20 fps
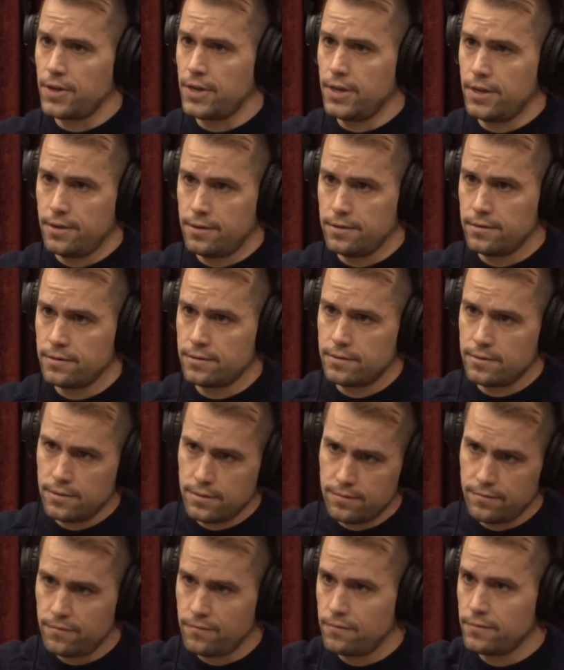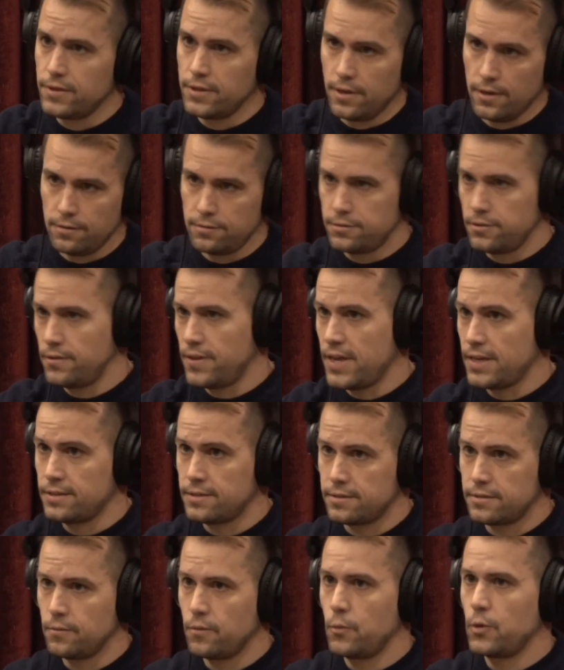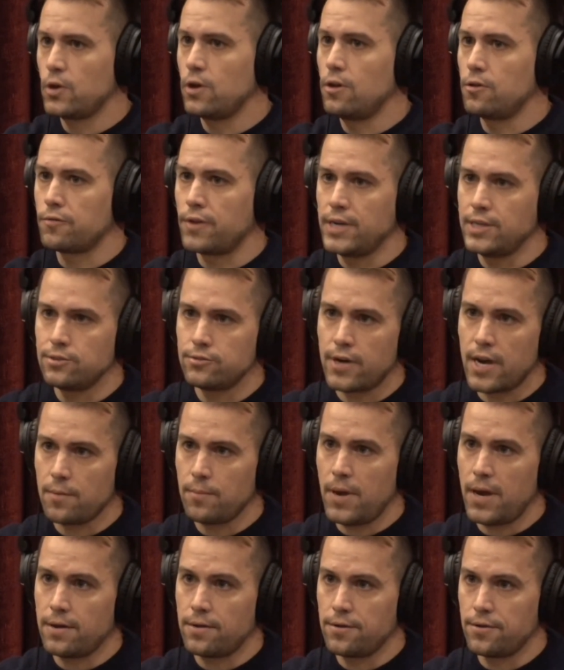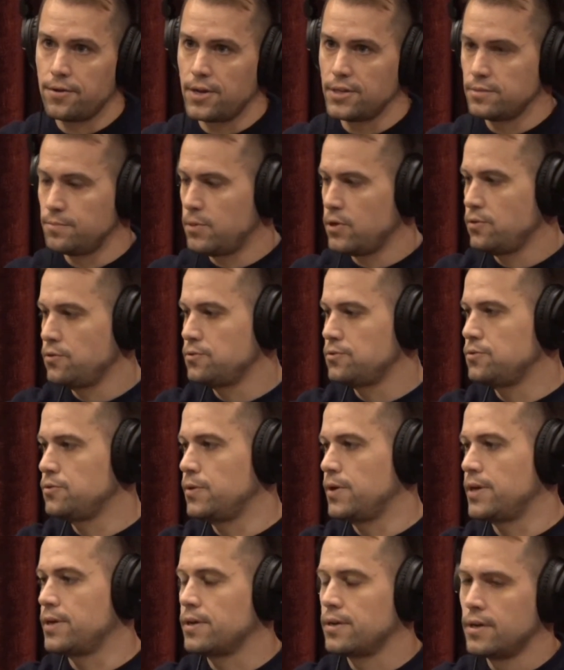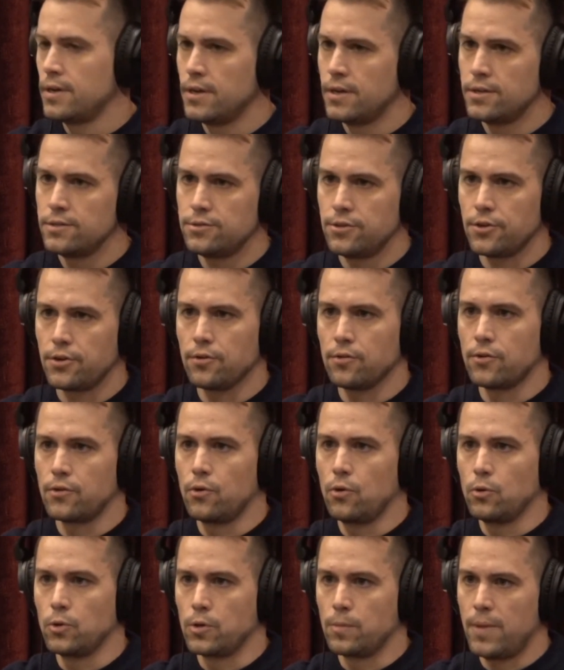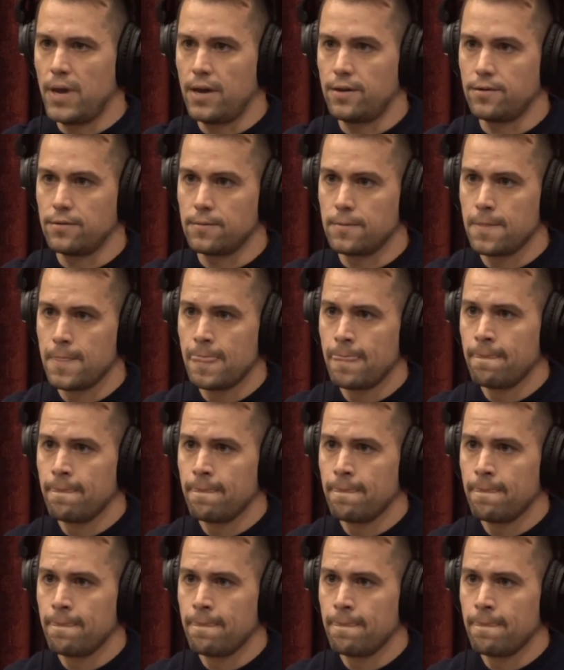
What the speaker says: again. So that's what we call a racetrack pattern as opposed to a circular holding pattern.